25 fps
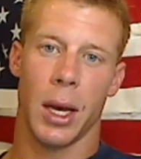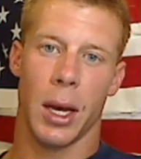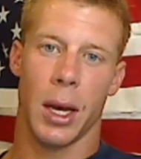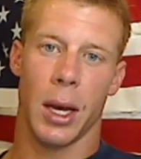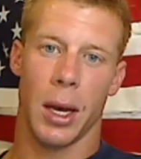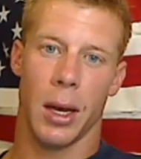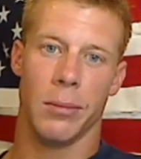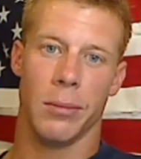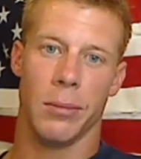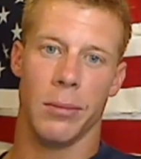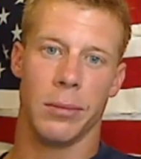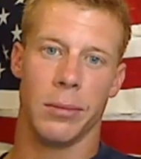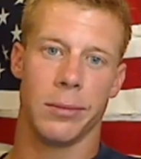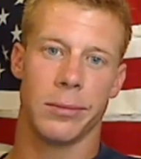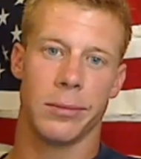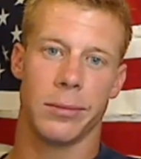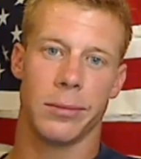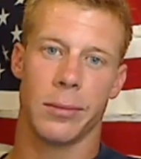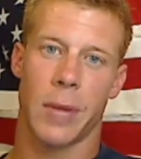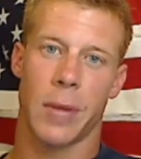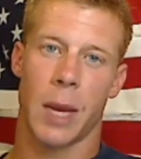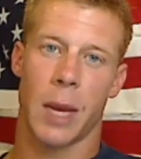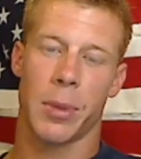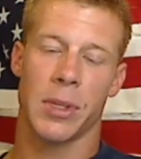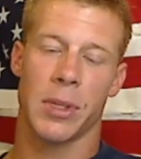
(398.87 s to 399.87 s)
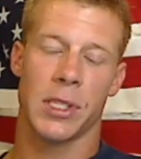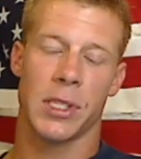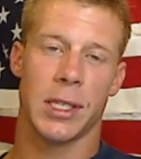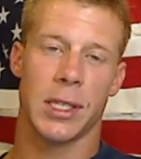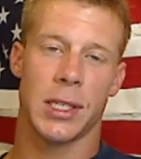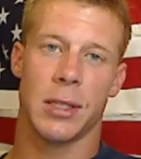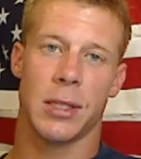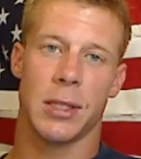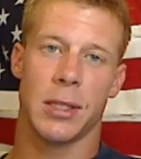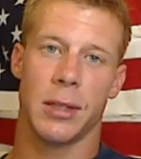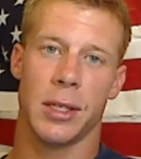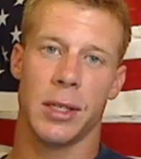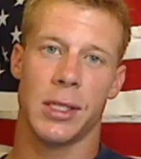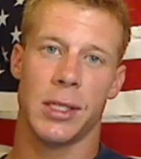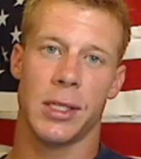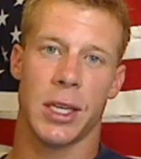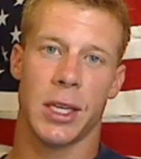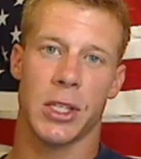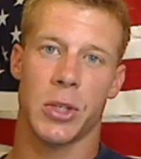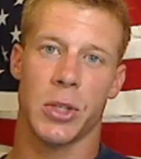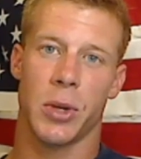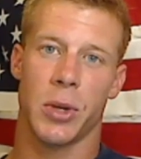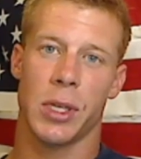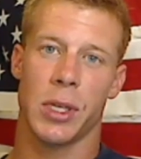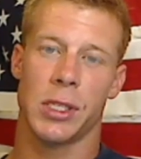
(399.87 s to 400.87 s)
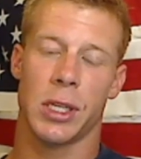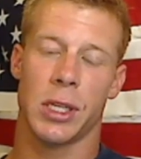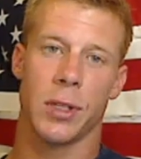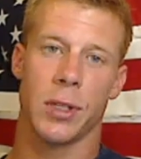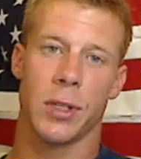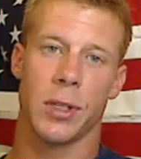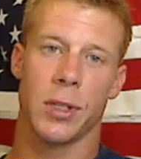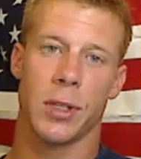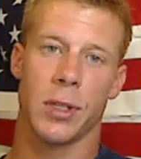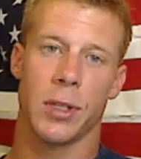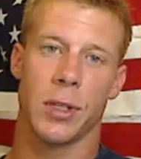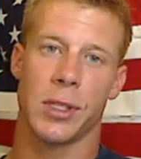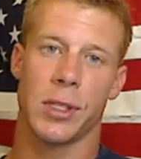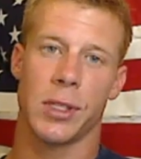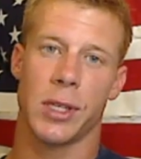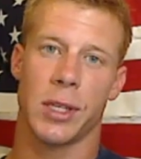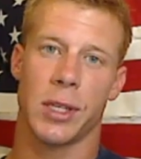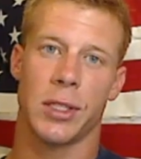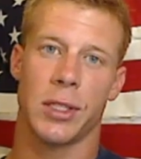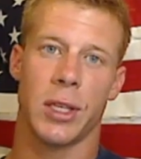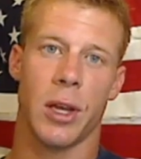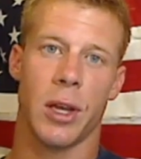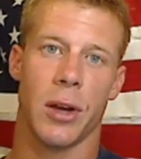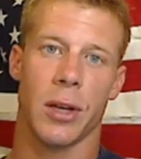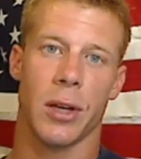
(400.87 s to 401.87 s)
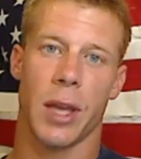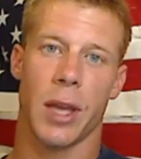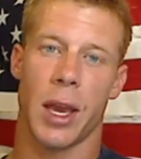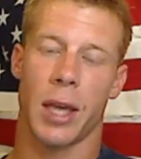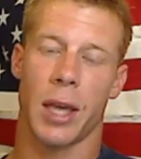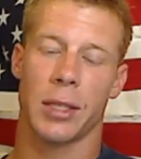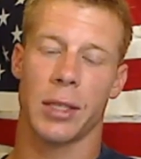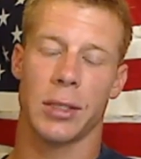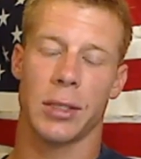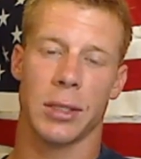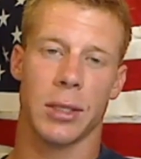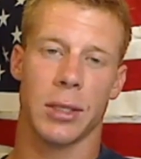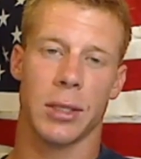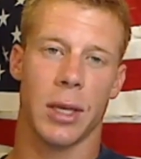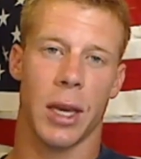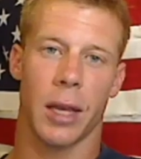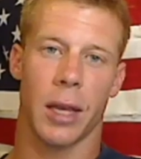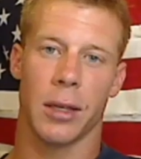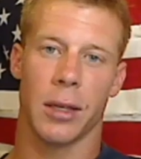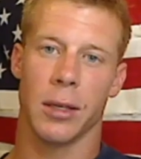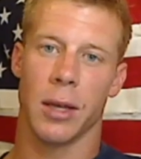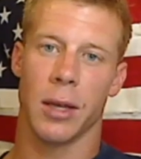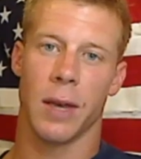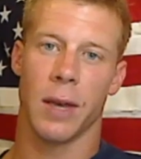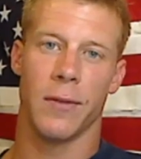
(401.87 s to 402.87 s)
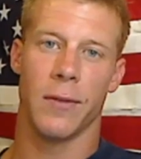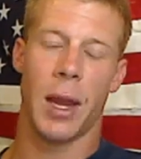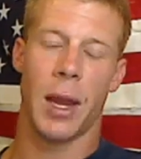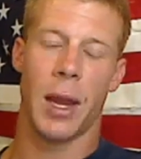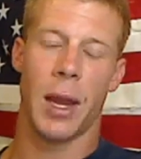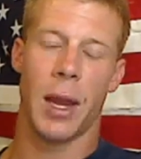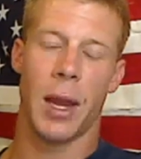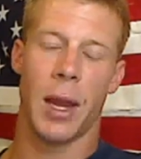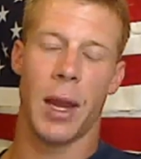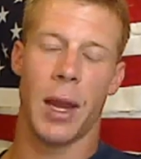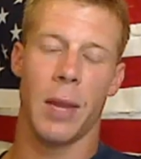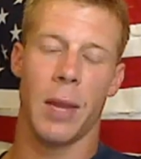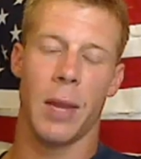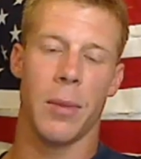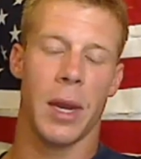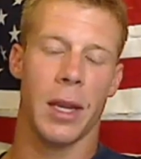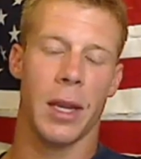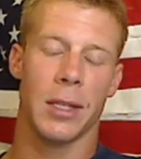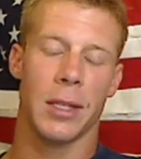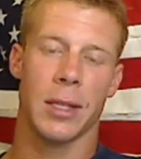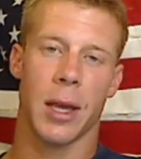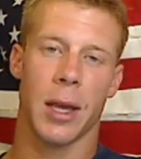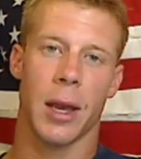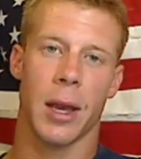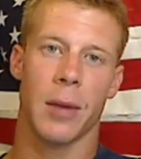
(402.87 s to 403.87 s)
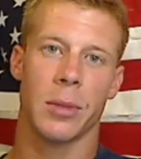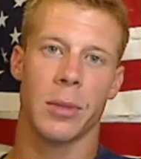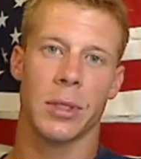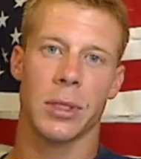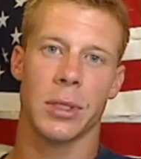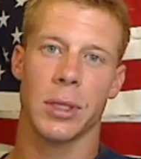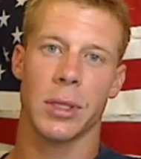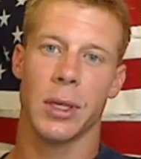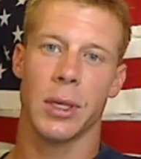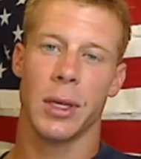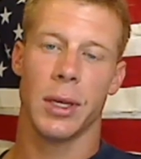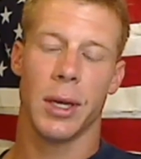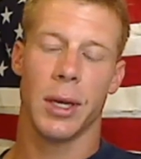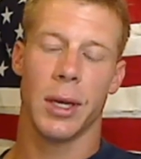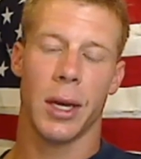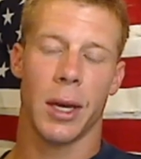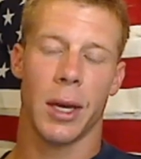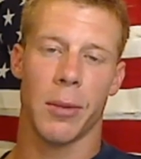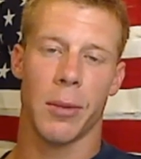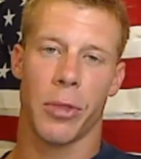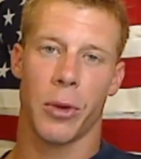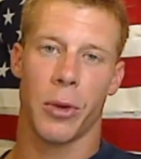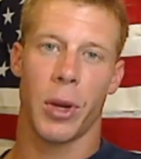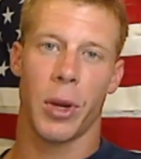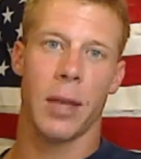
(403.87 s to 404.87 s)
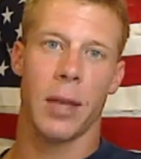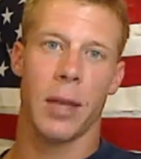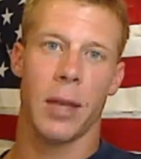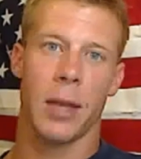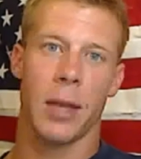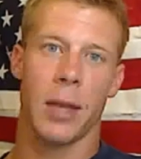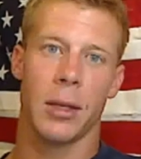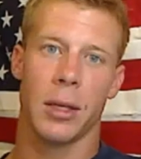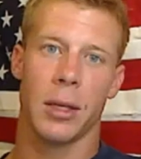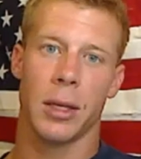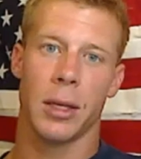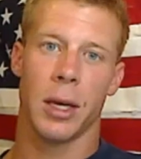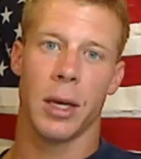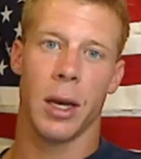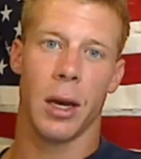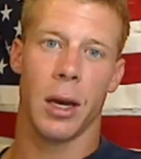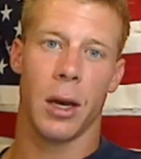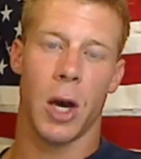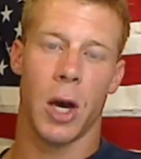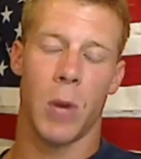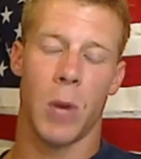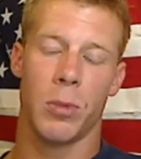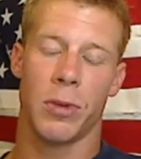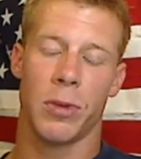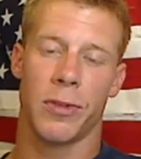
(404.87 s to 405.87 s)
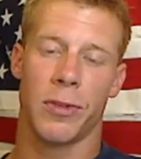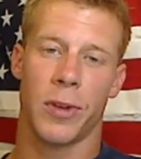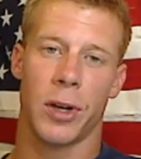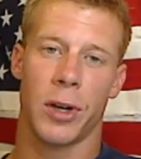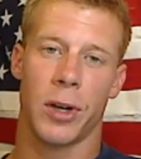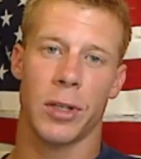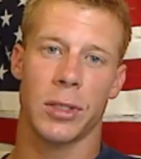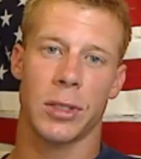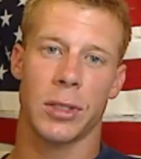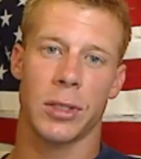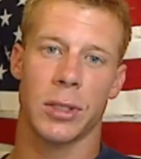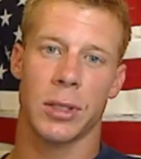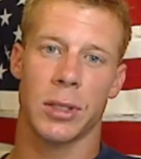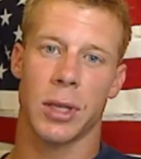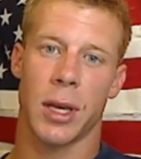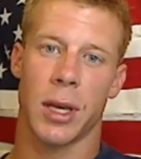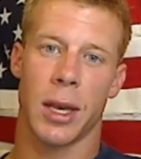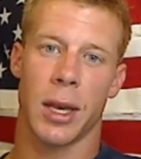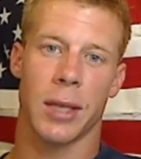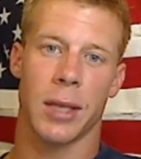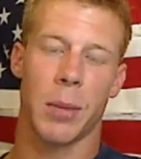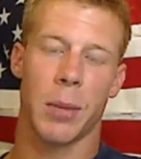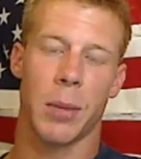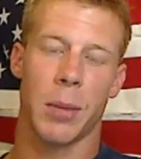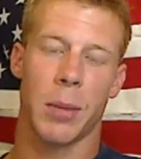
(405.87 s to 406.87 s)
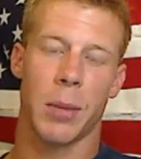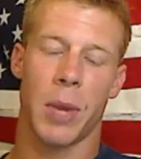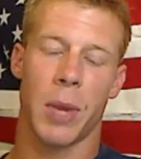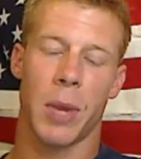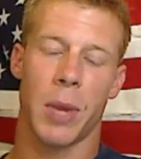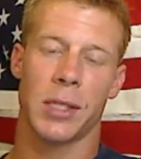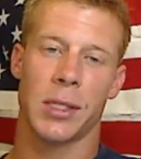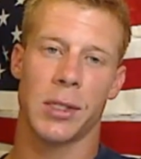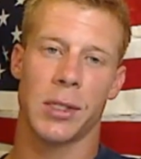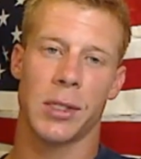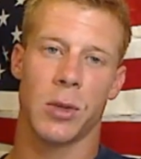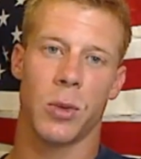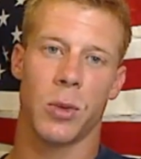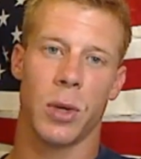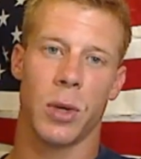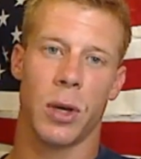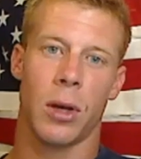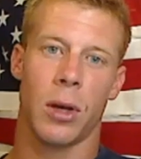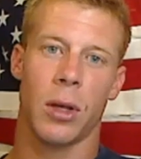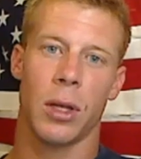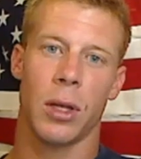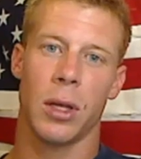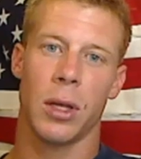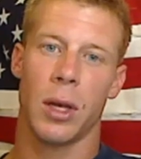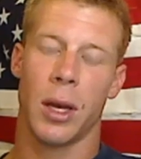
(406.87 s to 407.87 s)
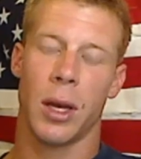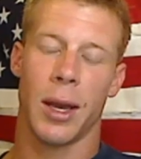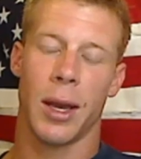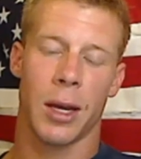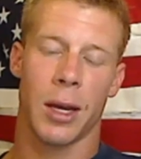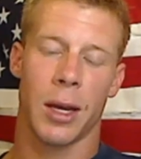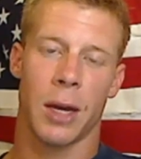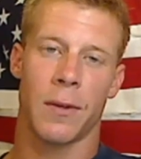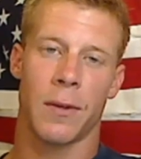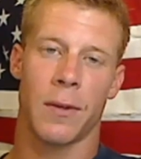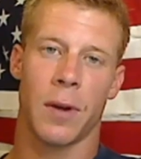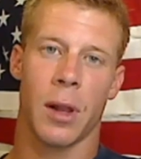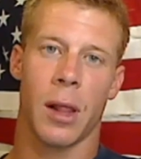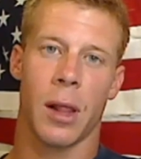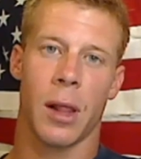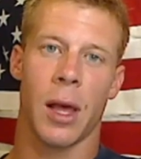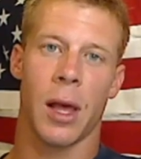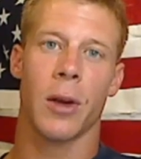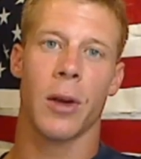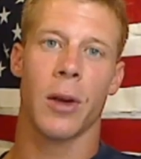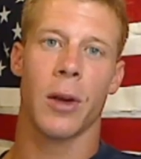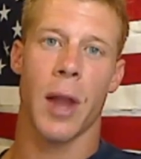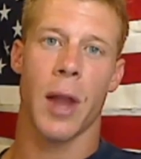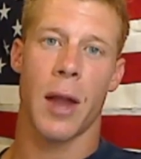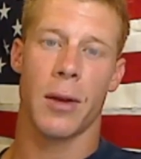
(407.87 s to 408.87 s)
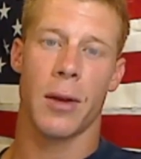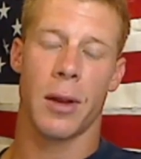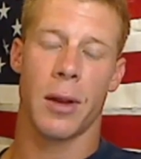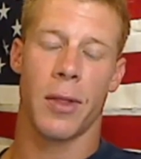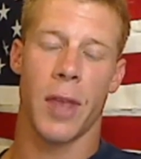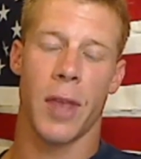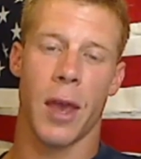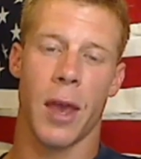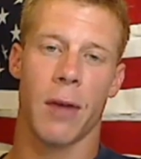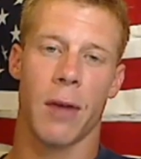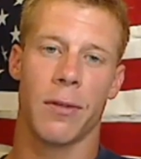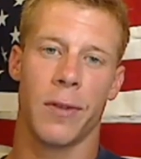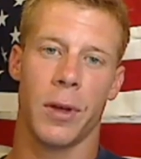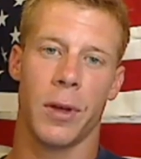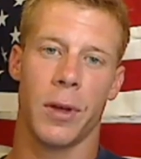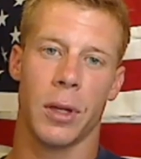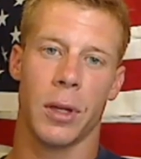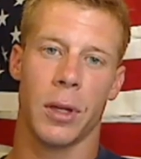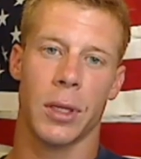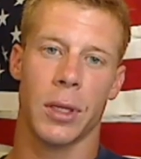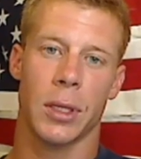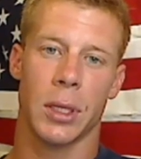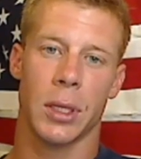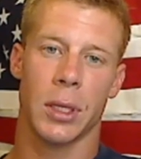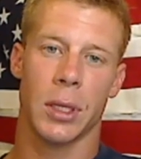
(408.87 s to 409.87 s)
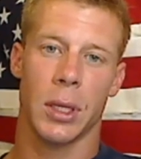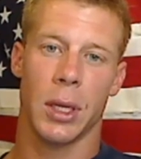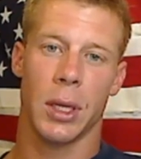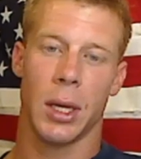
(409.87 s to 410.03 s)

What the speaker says: I'm consistently 6'3", 6'4" in the 60-yard dash. I've done it many, many times. I'm 3'8", home to first. I take bases at will. I cover a lot of ground in the outfield.